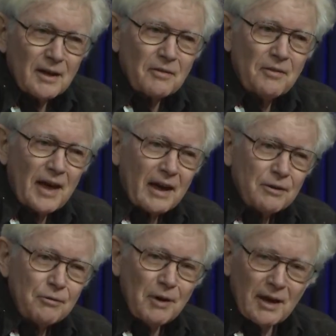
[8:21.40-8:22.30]
that
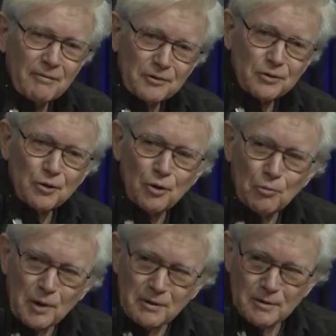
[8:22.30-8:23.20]
you have to know
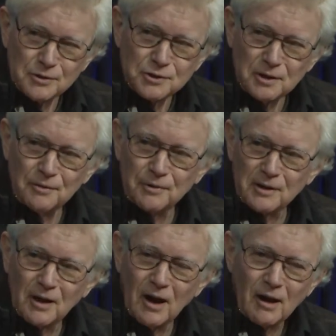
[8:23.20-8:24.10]
where your children
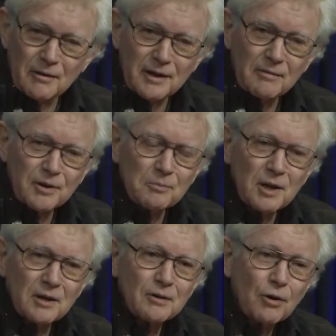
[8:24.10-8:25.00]
are at every minute,